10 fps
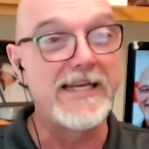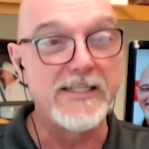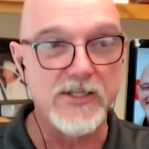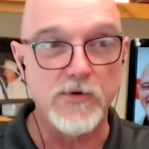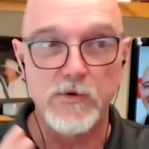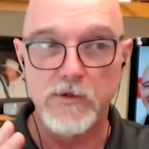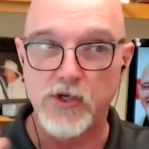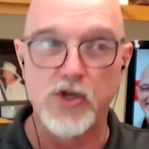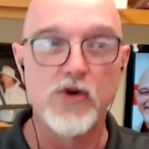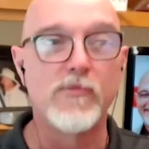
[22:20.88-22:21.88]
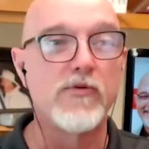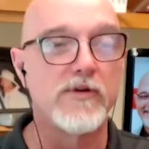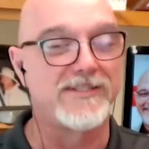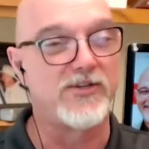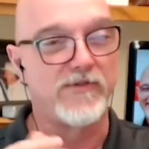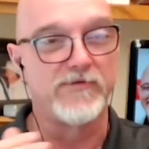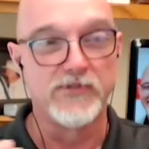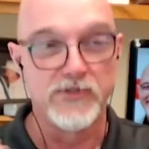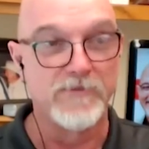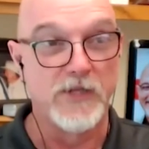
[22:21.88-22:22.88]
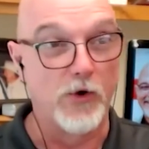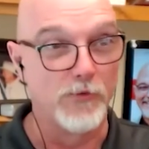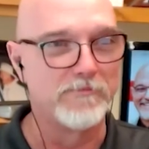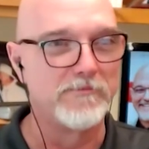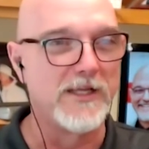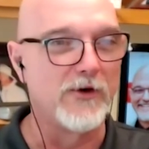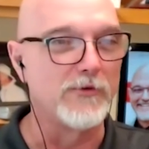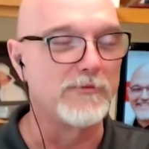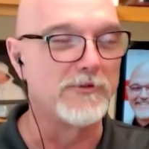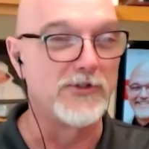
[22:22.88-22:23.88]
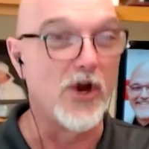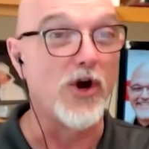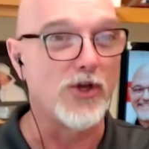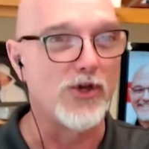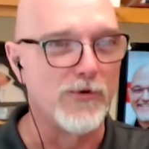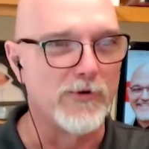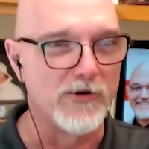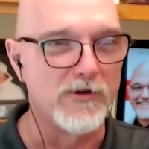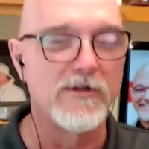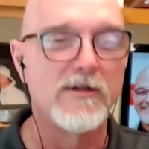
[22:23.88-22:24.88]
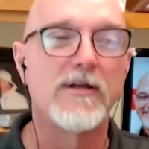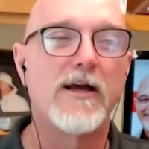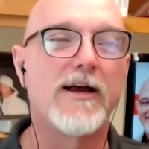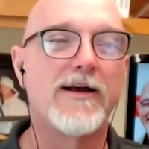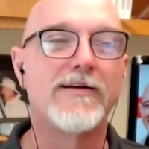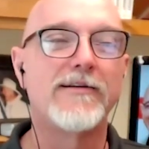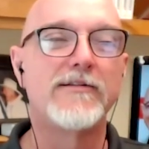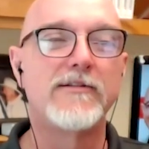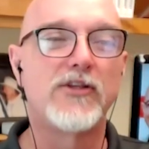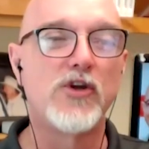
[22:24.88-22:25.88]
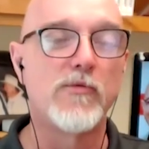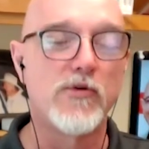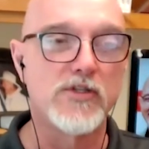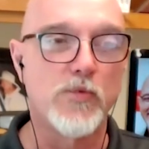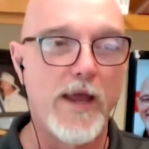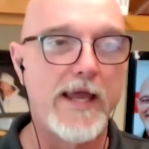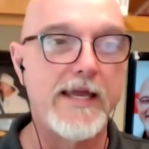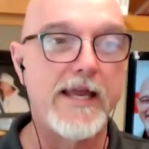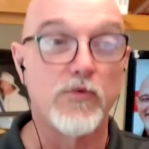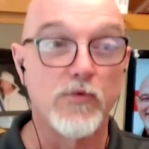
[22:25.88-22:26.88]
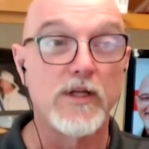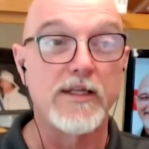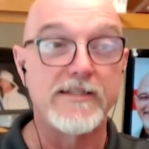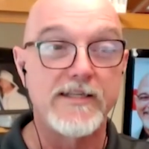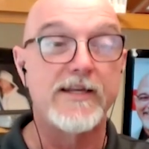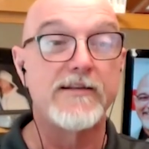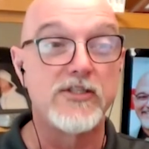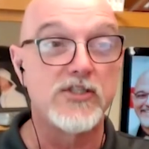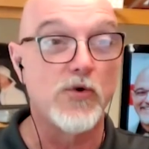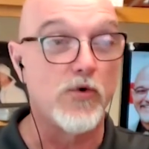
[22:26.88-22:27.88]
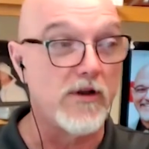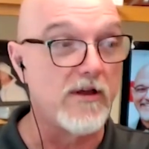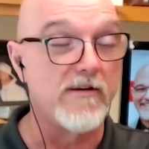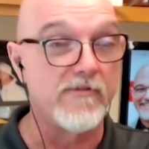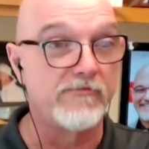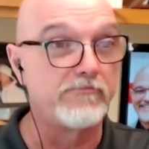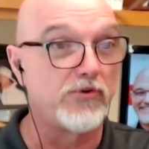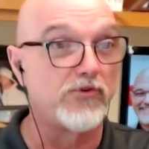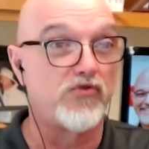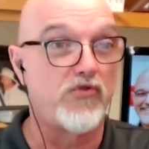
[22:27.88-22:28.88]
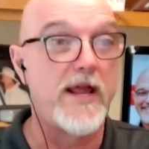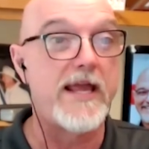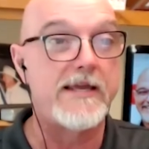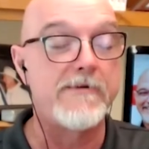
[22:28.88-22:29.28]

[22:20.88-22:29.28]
in its humor, it's sort of, you know, dark humor, humorous way. It really did sort of portray.